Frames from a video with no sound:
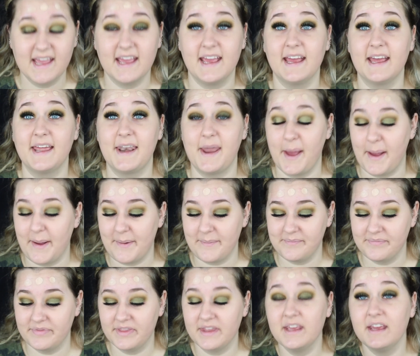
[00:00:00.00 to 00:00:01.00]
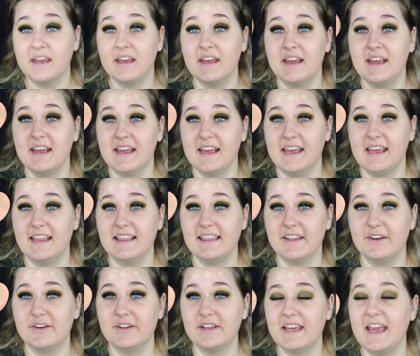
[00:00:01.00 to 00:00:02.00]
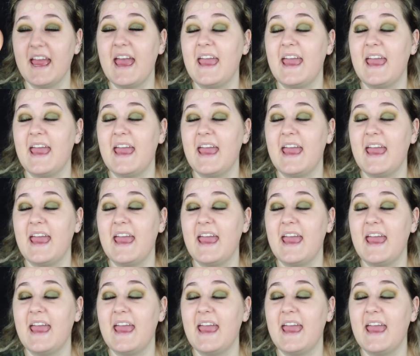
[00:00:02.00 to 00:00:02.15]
And it literally